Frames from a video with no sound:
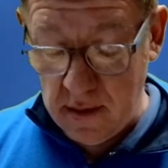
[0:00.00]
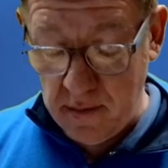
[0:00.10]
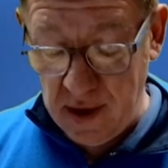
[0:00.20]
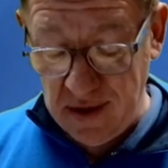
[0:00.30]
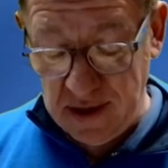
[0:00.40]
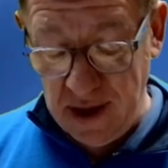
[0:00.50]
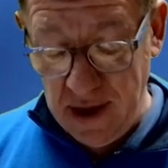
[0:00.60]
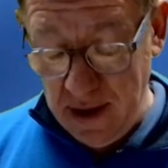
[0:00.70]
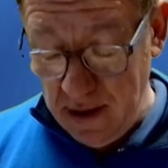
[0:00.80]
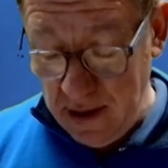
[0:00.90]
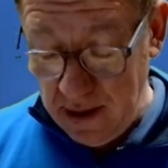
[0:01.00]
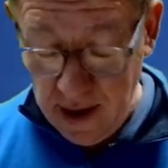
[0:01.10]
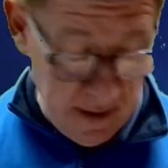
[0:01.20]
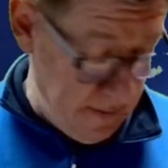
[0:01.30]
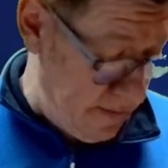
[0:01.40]
because at the end of the
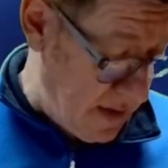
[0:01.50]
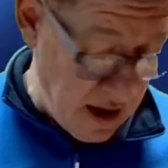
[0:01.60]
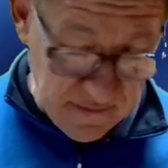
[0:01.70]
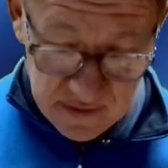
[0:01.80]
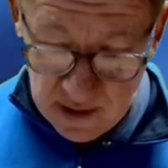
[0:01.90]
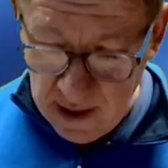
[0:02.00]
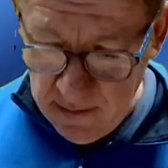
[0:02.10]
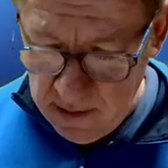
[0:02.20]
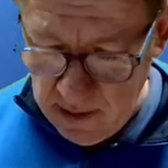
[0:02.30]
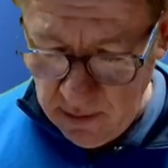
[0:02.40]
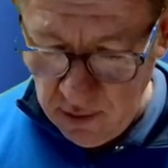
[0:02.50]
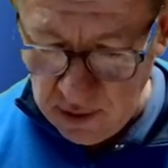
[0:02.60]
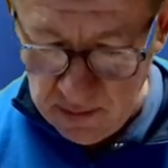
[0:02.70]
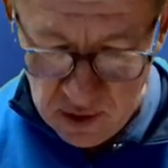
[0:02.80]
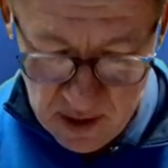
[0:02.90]
day, half the time you lose
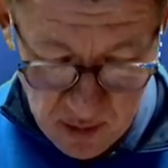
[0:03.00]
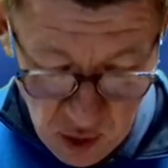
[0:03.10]
them on the bottom